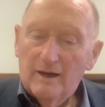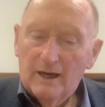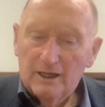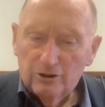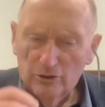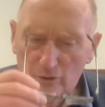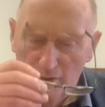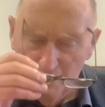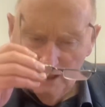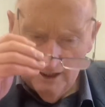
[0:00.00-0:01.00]
And so
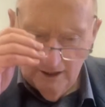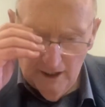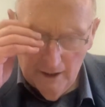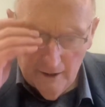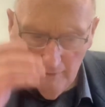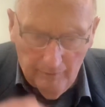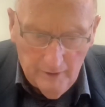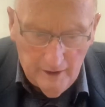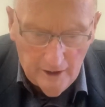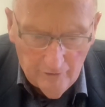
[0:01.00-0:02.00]
it says here,
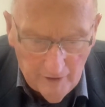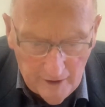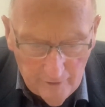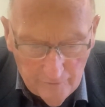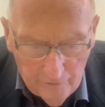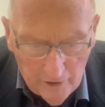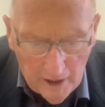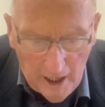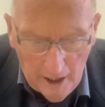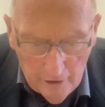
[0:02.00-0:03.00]
they're written for
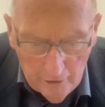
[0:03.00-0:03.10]
our